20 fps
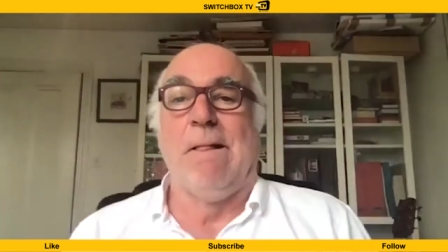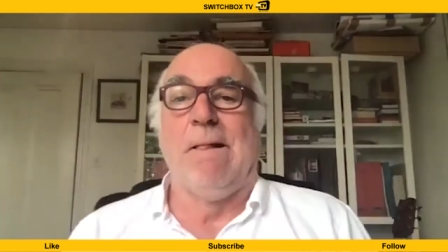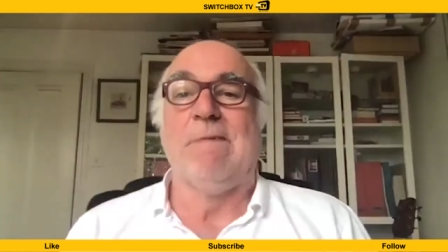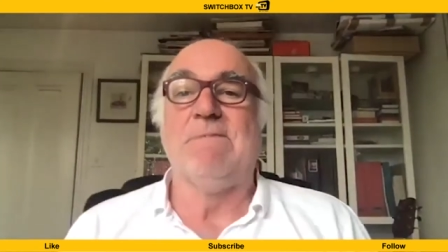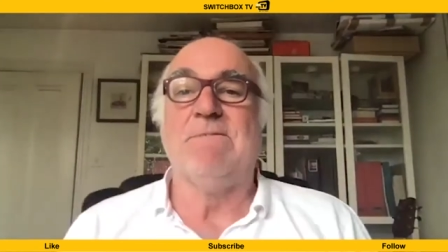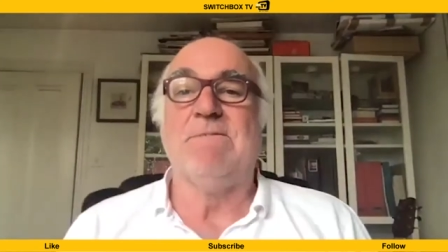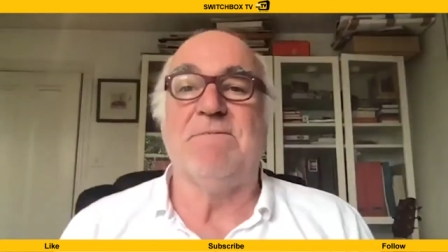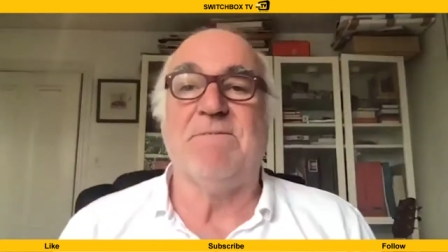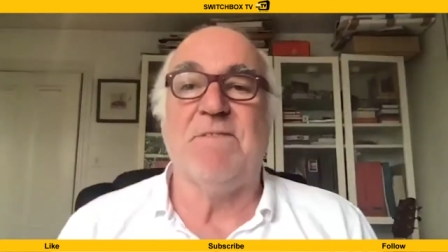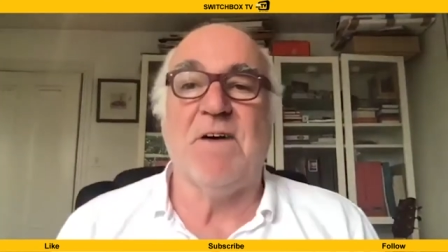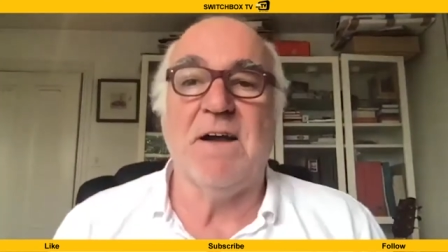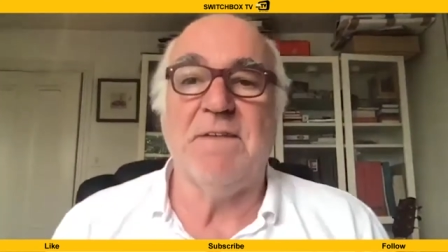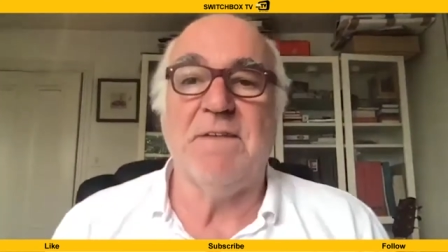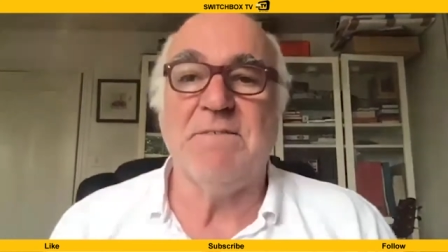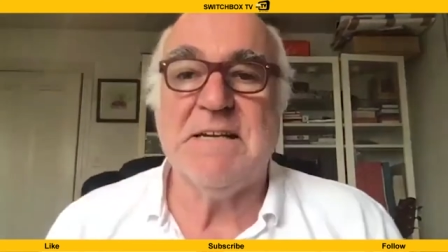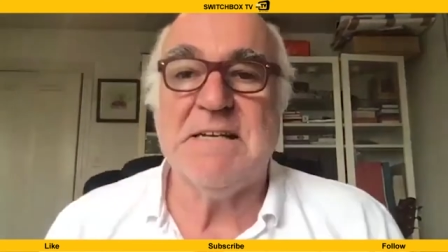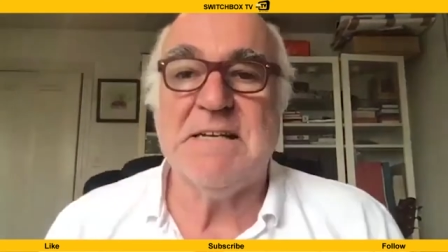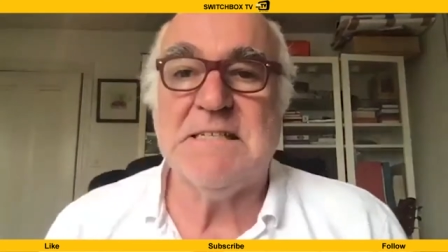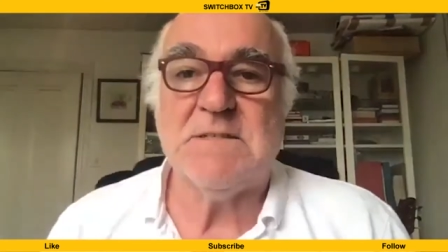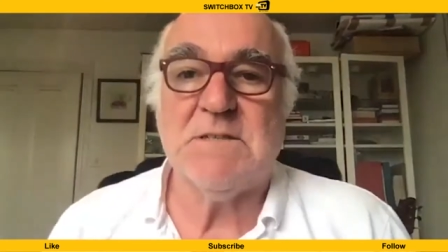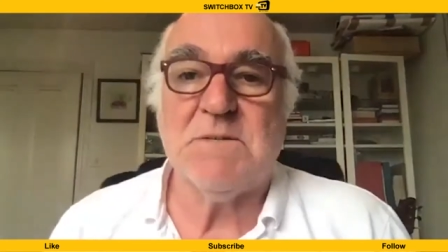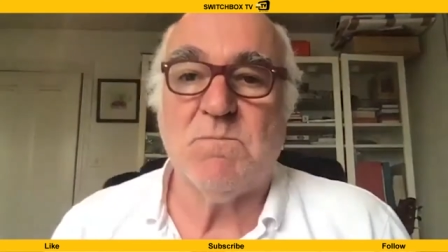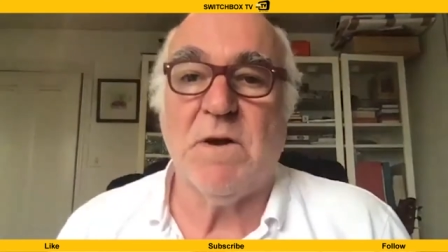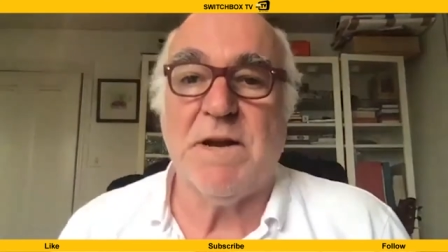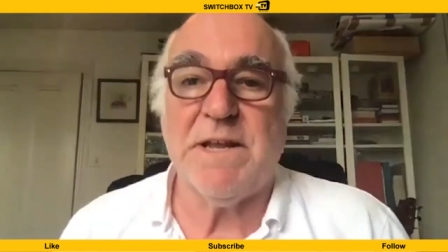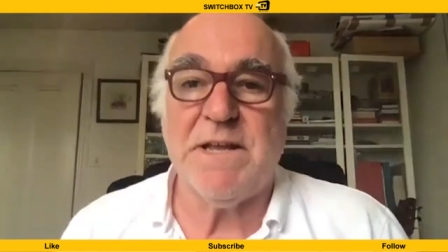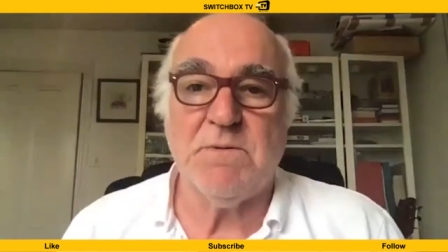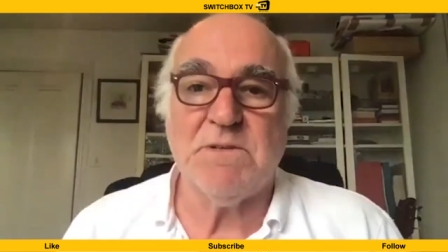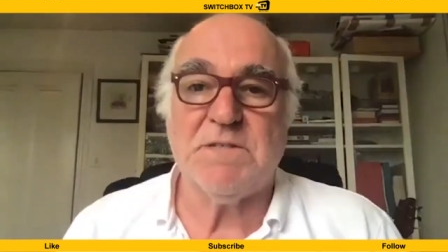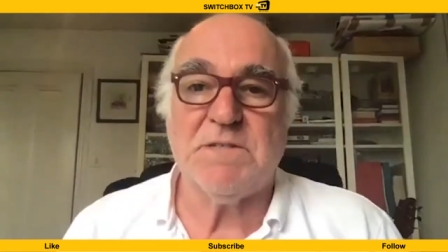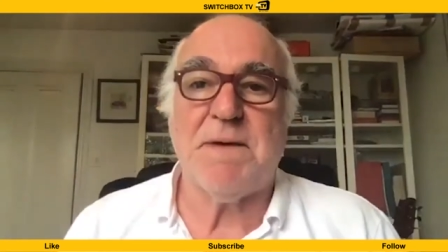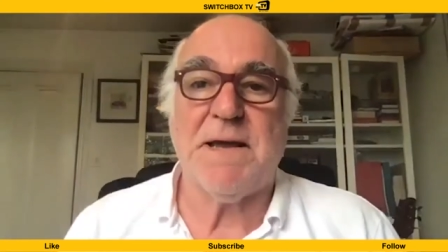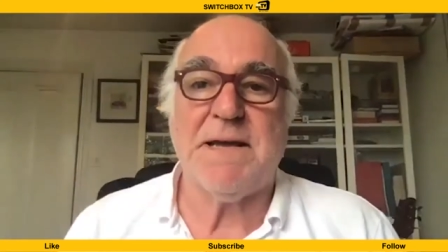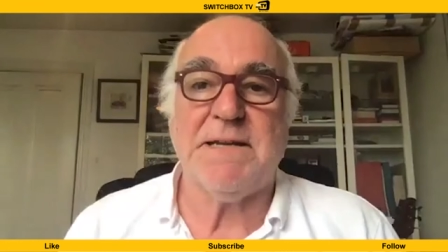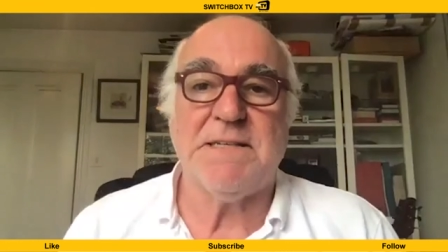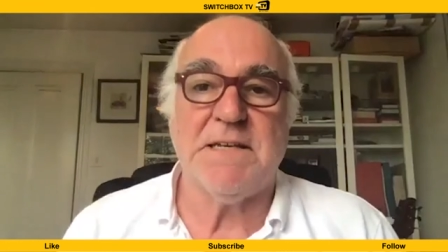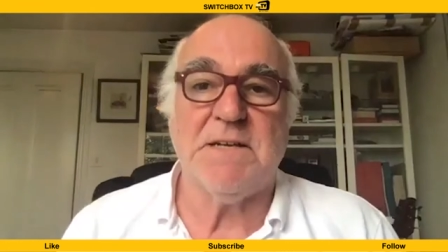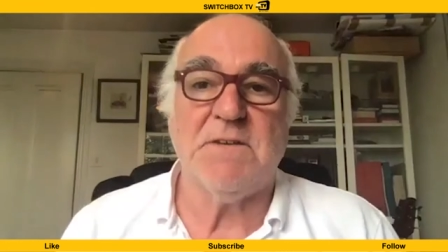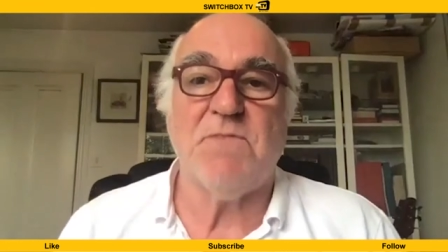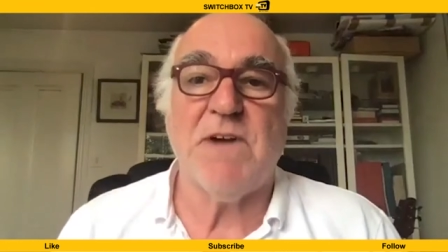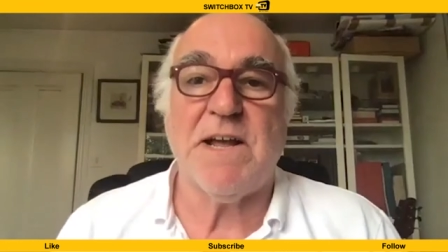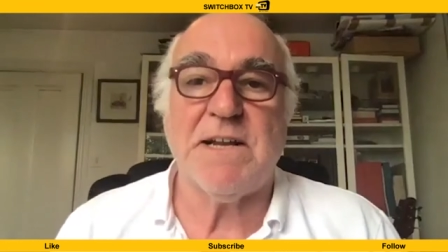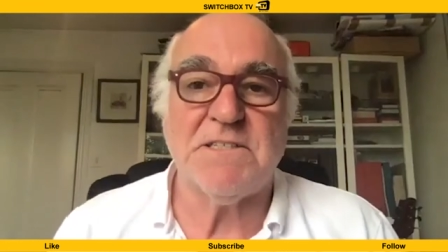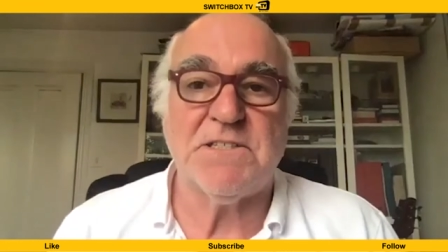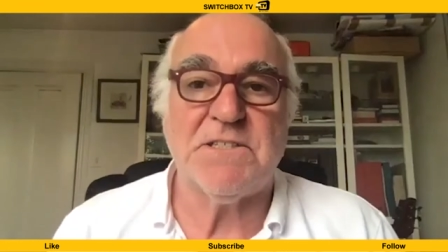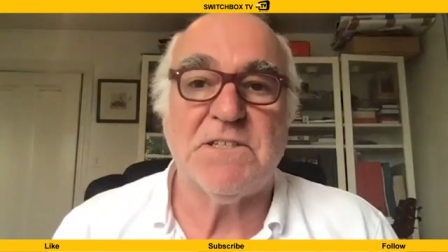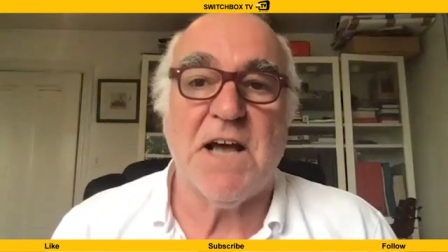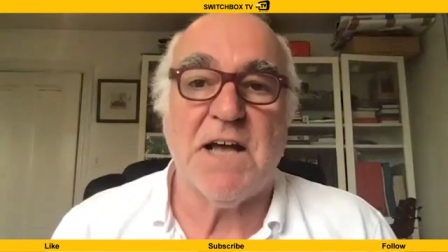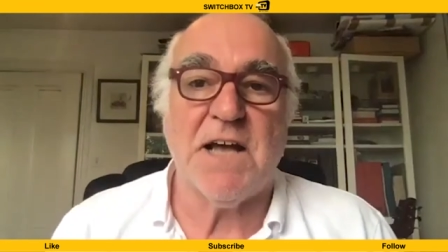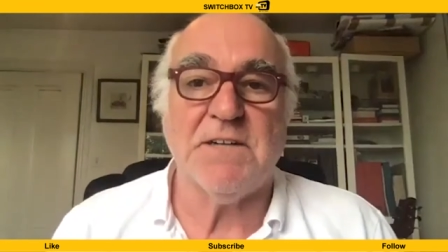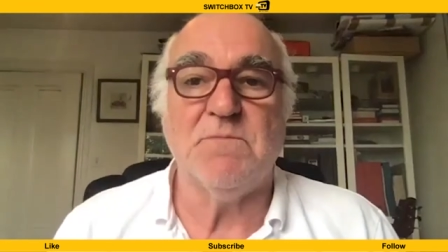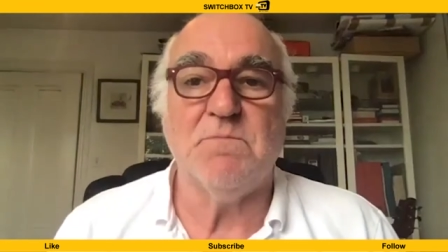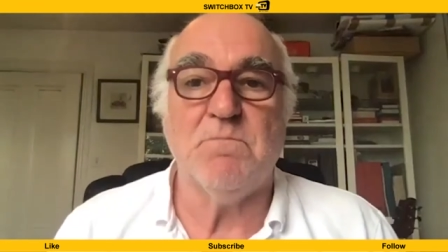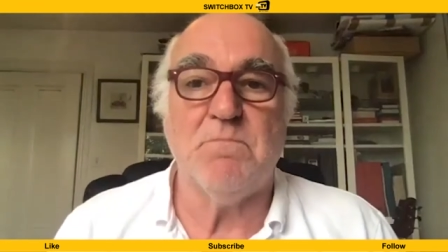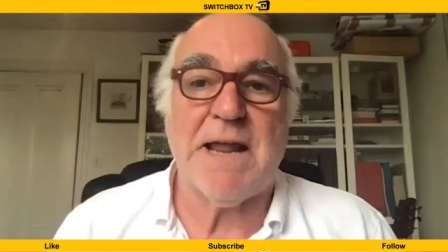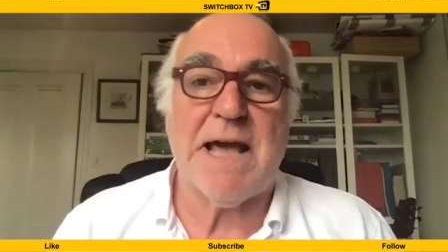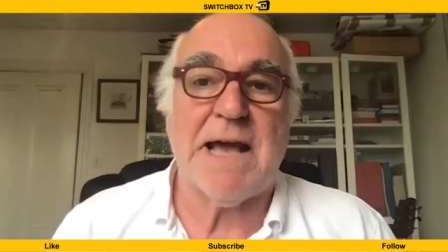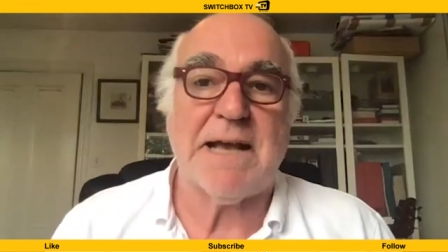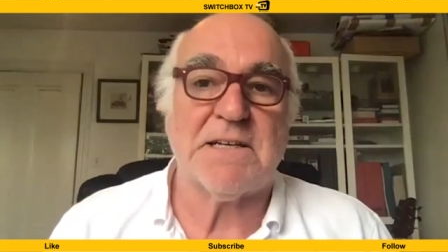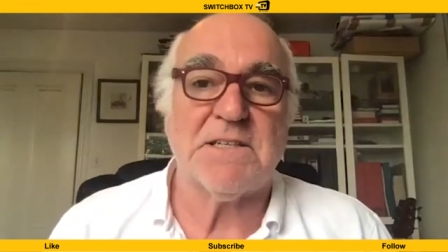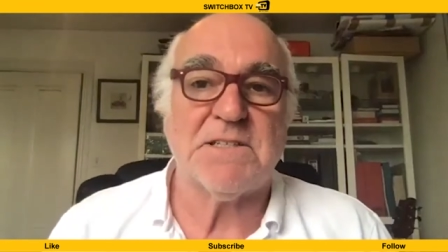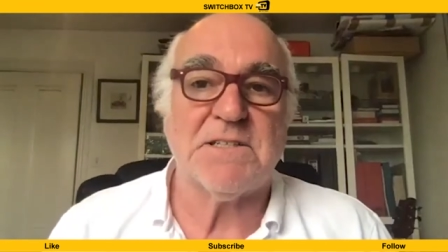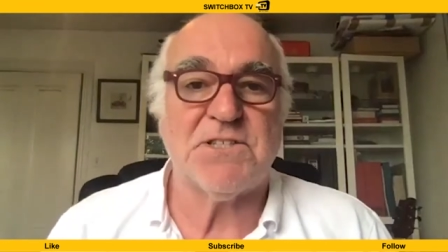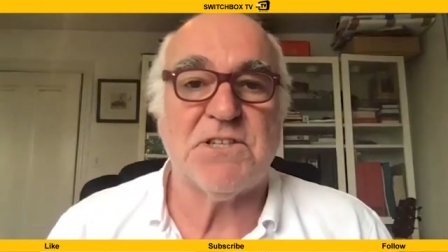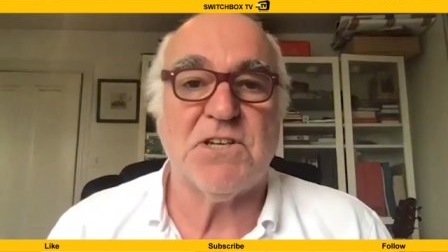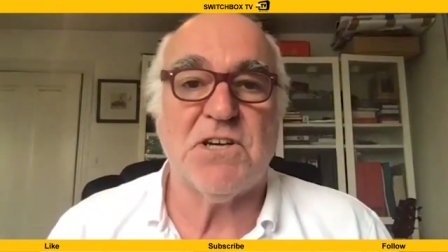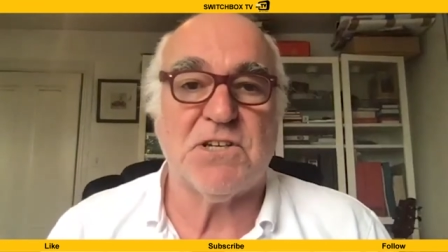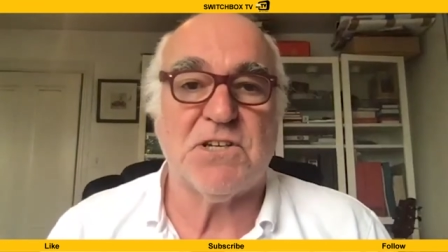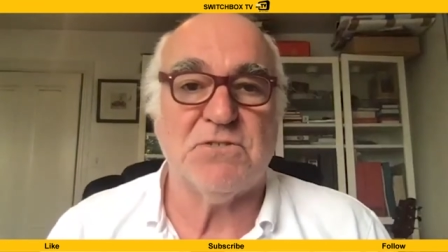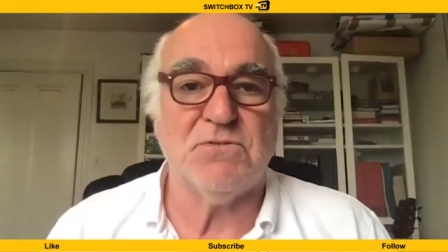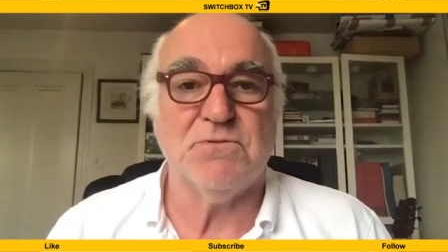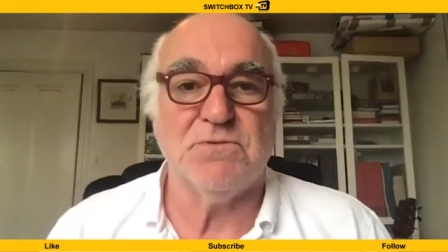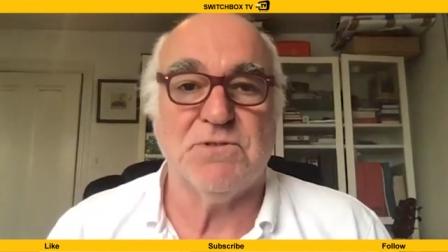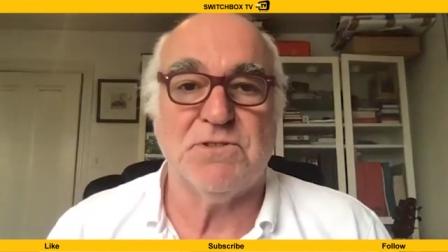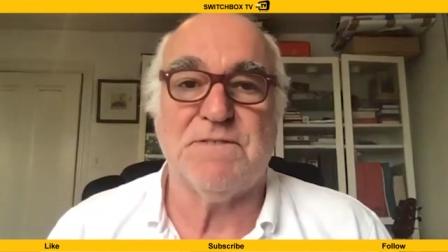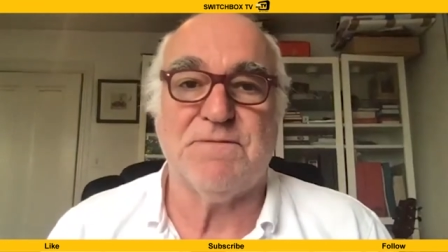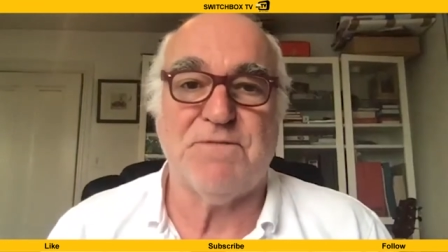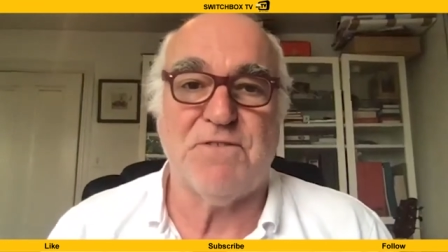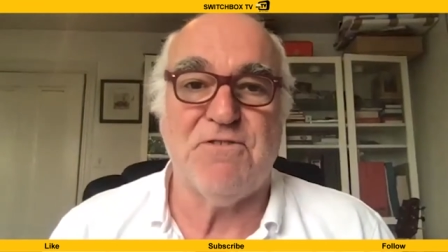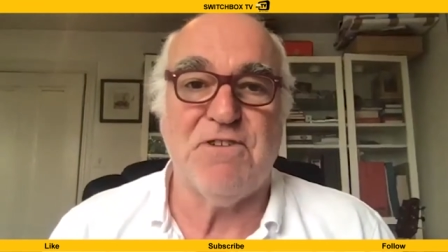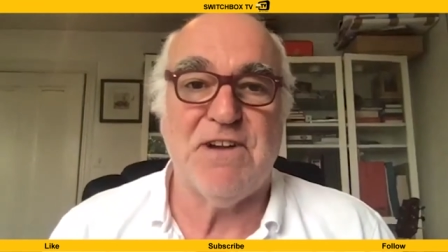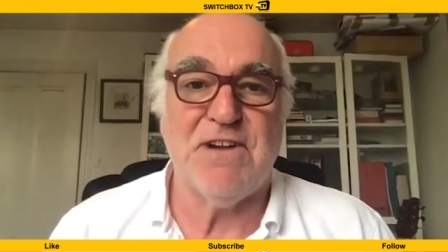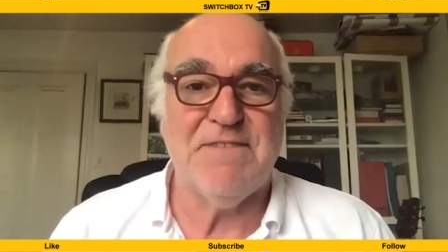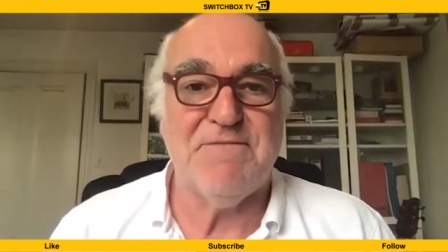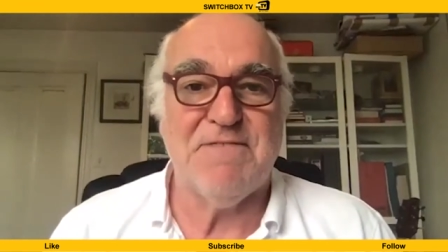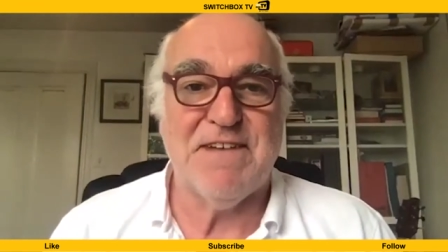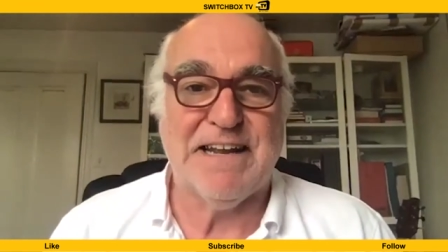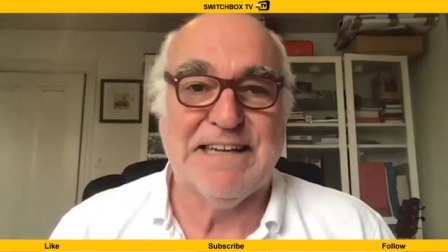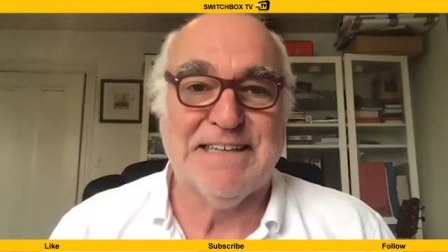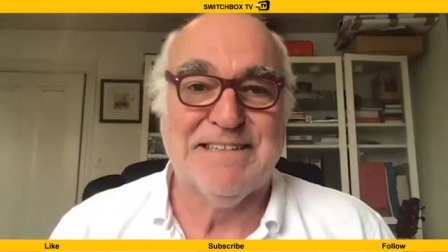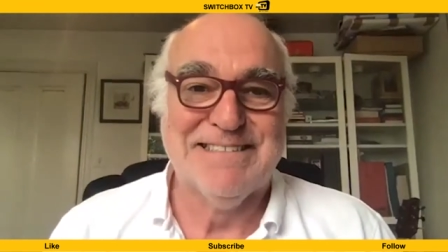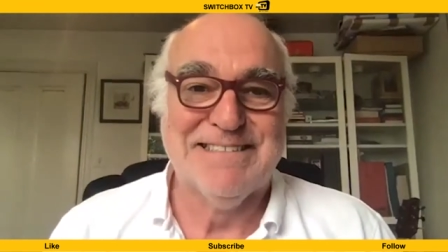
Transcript: for 5 years while he was painting red and black circles for a living.